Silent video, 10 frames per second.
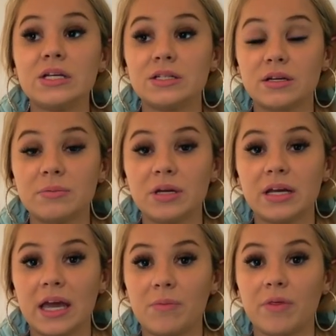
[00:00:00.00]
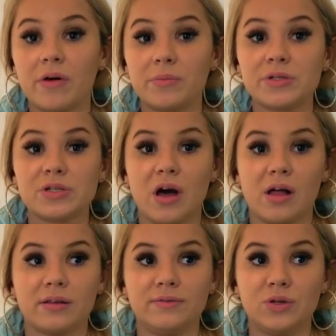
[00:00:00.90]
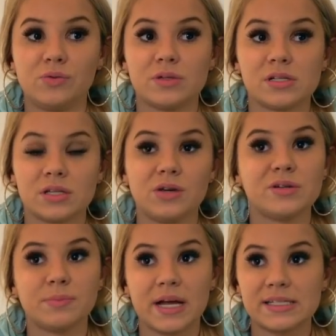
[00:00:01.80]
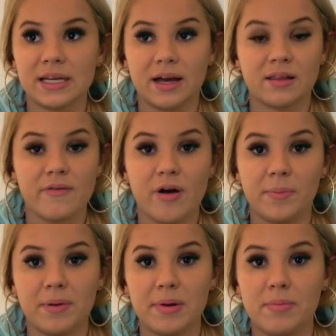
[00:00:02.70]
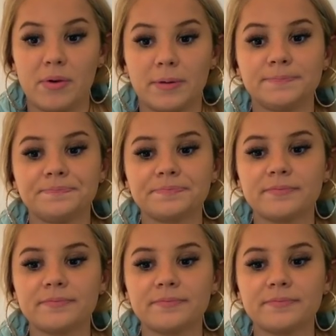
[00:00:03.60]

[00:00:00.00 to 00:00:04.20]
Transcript: to communicate with almost all of you, which is a huge blessing. I love helping people.